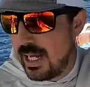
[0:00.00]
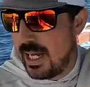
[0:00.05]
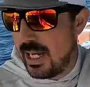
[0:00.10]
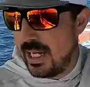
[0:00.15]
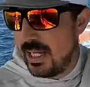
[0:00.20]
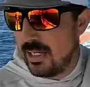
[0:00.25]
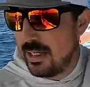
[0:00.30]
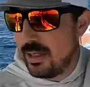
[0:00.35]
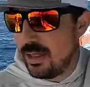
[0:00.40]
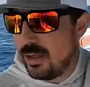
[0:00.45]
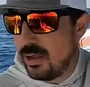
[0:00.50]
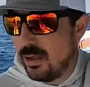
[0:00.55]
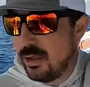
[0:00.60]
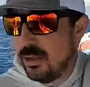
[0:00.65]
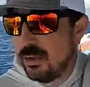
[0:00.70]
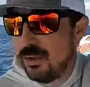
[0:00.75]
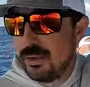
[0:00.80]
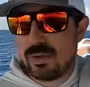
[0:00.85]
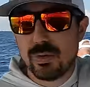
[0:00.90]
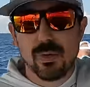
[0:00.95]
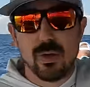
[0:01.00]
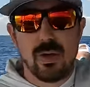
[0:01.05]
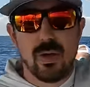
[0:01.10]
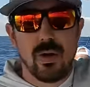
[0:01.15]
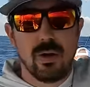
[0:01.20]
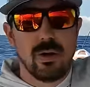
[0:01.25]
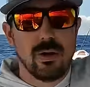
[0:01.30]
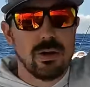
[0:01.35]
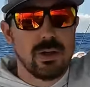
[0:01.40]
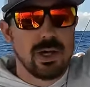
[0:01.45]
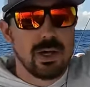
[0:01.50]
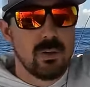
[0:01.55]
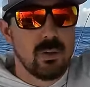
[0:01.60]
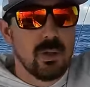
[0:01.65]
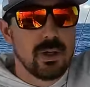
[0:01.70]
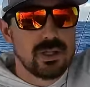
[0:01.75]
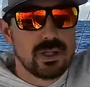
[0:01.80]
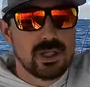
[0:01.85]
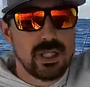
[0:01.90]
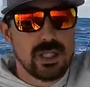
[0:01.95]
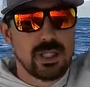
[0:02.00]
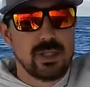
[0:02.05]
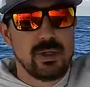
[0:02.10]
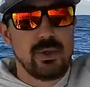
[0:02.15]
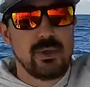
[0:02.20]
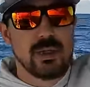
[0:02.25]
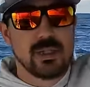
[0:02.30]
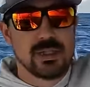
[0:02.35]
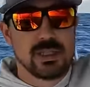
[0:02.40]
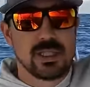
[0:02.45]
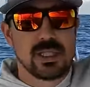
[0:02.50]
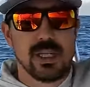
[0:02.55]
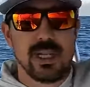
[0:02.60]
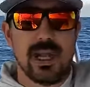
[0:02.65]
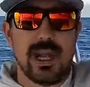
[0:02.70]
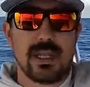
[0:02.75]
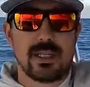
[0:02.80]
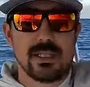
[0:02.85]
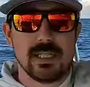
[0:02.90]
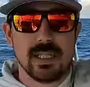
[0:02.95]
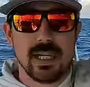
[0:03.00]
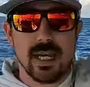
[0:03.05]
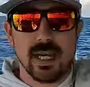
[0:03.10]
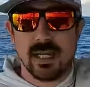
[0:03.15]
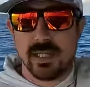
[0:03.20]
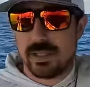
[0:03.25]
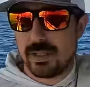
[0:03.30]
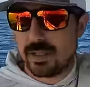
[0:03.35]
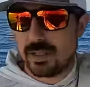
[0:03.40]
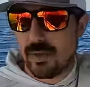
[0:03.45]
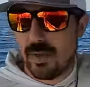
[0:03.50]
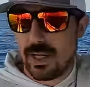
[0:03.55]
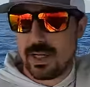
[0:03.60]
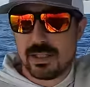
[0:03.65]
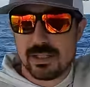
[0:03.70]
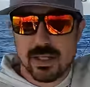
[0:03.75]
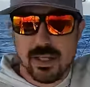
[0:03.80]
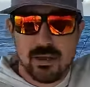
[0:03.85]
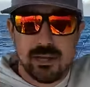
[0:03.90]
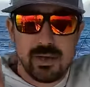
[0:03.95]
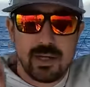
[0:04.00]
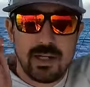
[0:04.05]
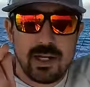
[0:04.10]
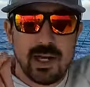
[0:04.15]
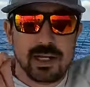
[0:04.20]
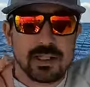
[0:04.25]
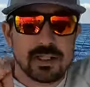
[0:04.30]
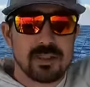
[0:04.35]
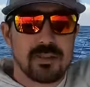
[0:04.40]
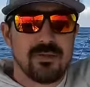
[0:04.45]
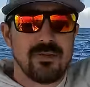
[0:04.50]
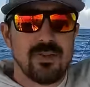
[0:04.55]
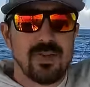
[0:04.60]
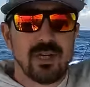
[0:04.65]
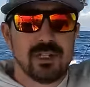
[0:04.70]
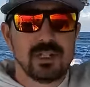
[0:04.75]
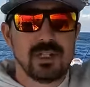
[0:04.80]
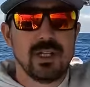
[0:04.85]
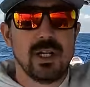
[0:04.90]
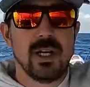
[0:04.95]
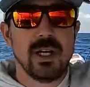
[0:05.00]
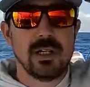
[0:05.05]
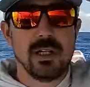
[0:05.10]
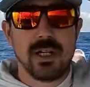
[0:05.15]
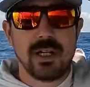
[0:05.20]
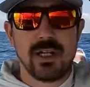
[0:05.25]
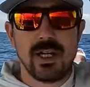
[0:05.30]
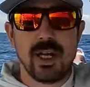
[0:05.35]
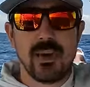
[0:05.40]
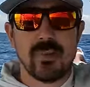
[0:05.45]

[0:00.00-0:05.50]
a huge role in what jig you can select to get it in the strike zone and catch the fish they